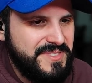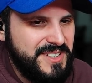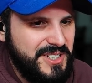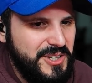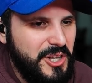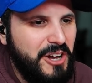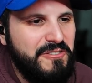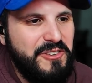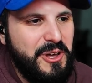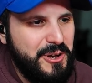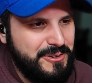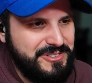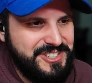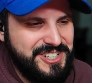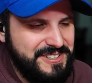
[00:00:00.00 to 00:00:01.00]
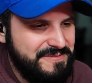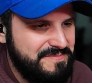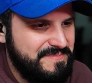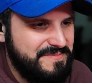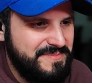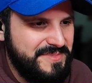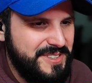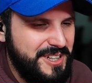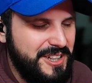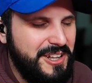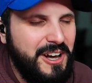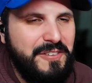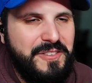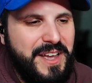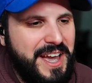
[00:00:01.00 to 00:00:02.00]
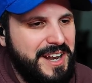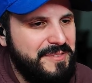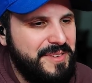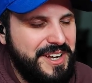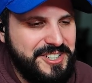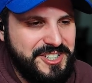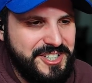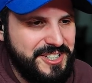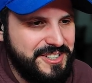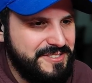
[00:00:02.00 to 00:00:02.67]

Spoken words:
Love those. Love the animation.